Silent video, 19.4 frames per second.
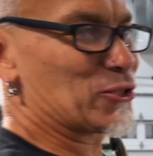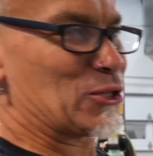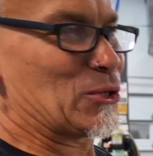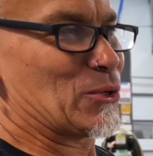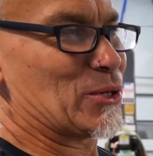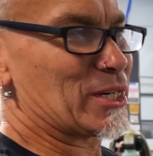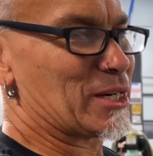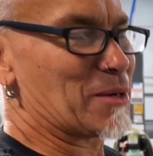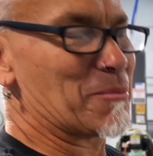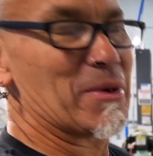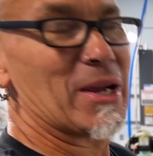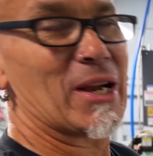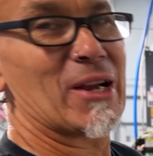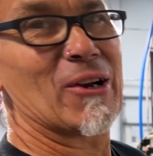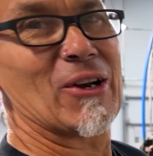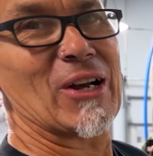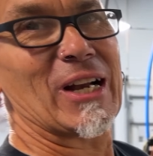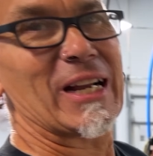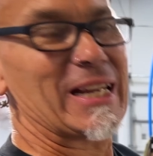to it, the
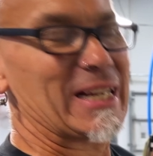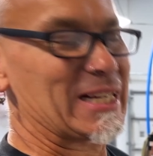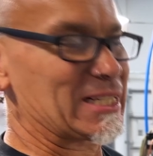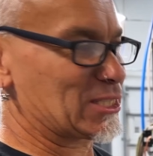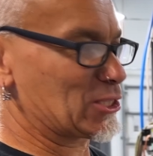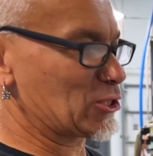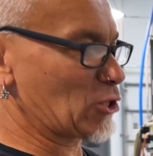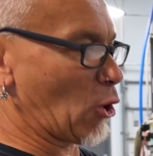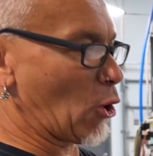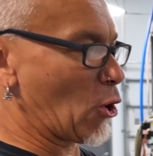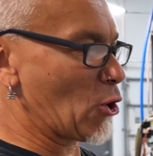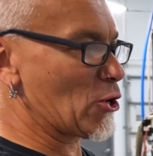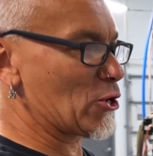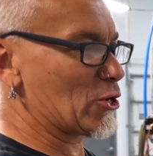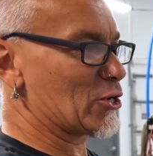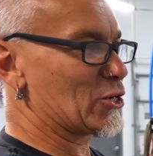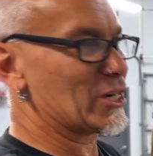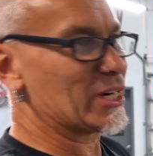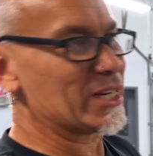bigger it gets, the
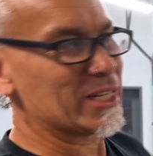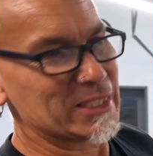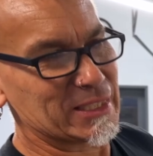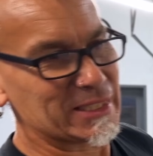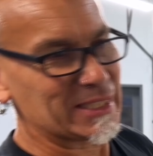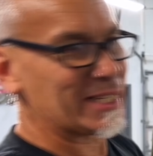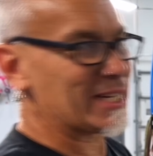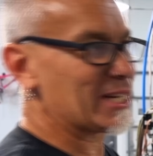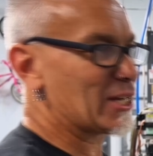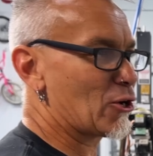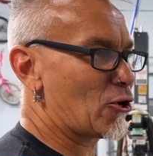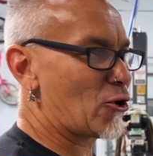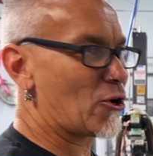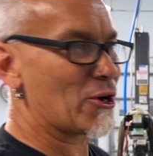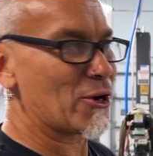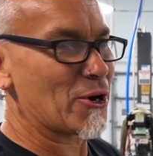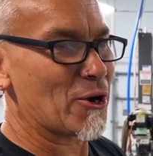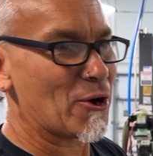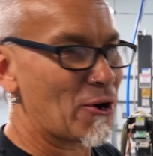harder it is to get
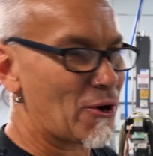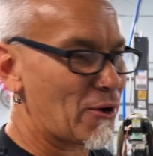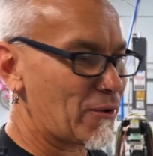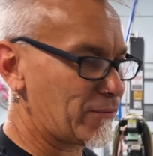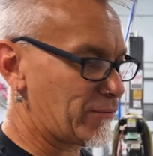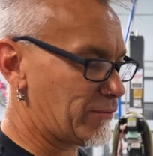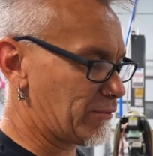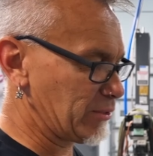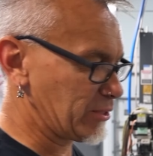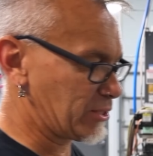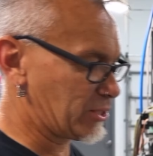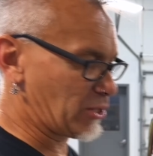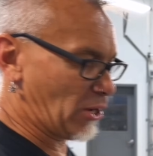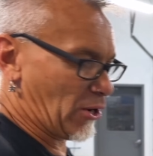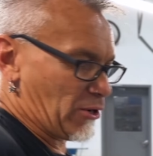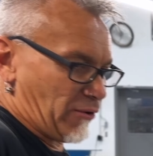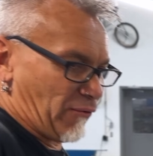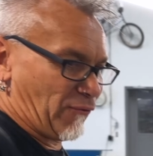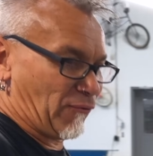on and off.
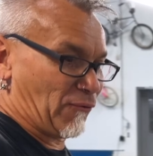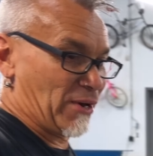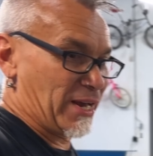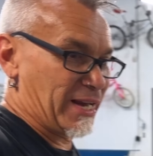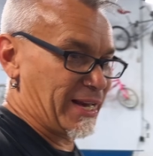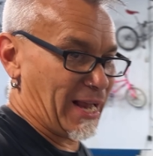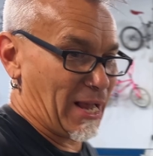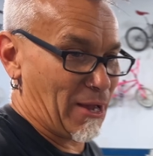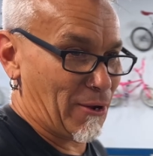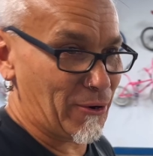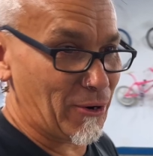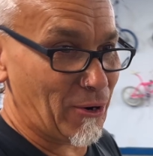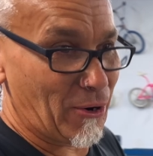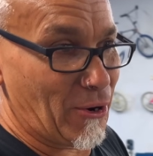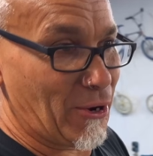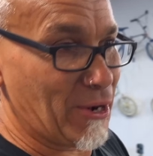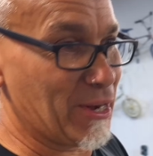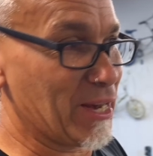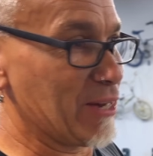Start to freak out.
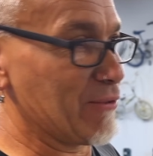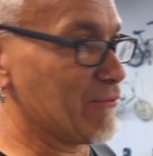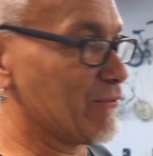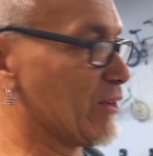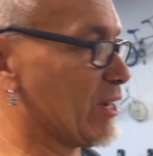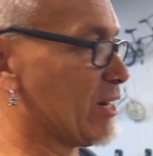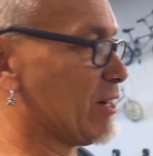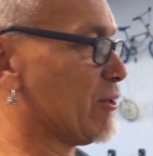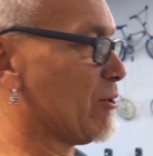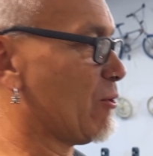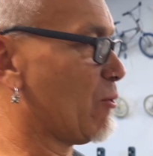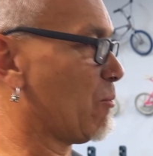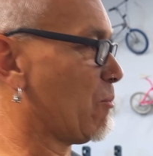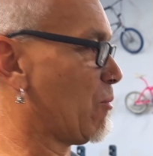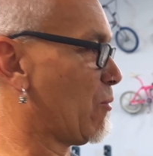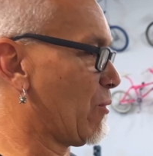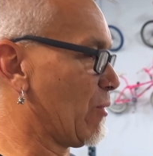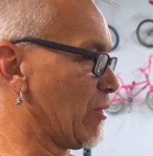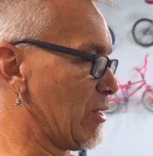Oh, it ain't fitting no
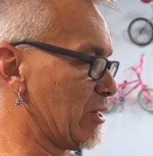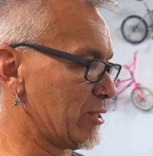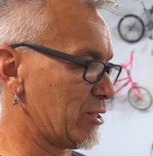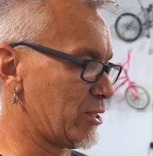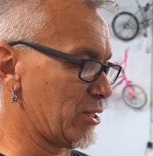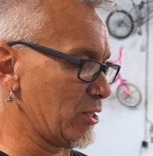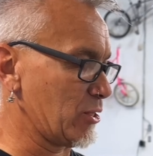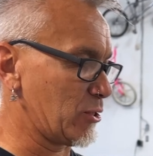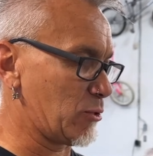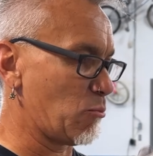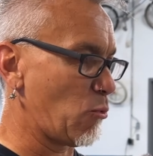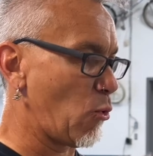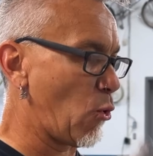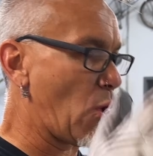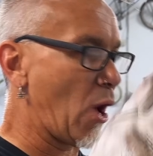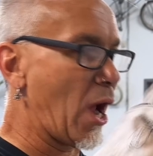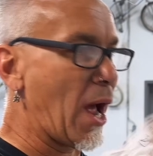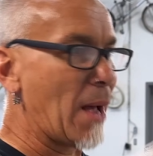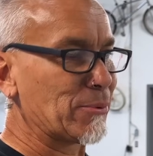more. It's just
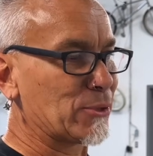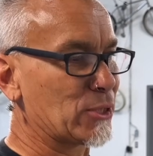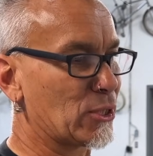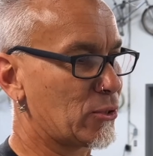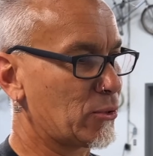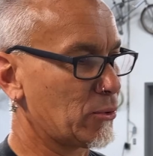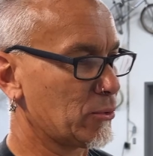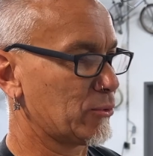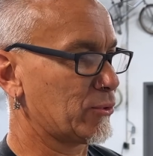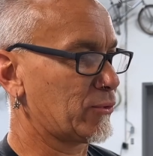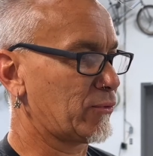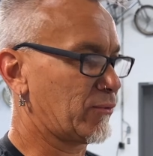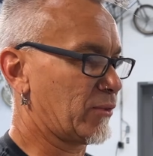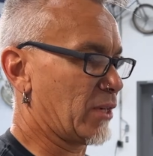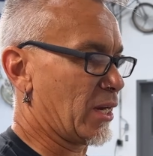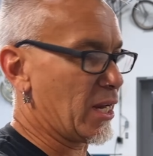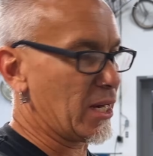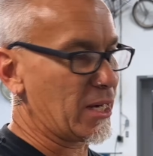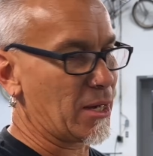more obstacles
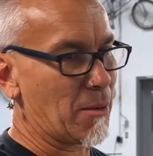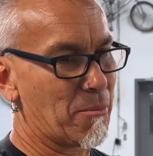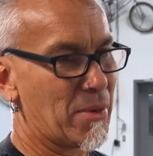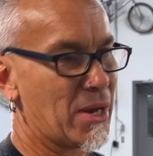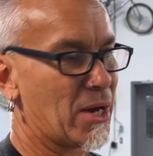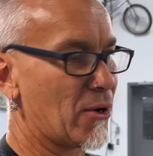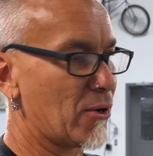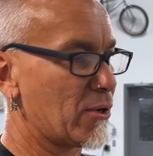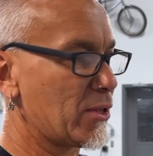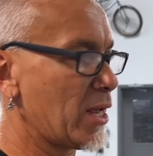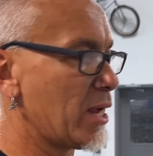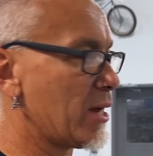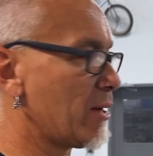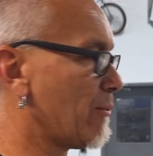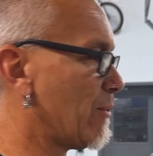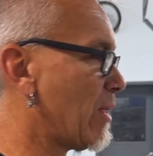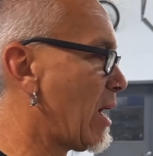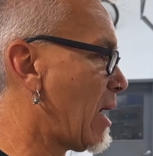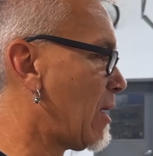to get the bigger thing
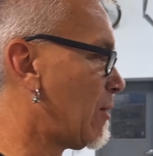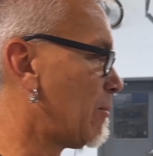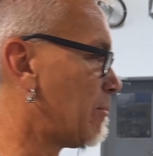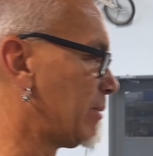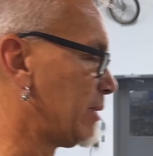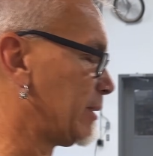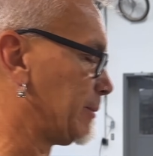around.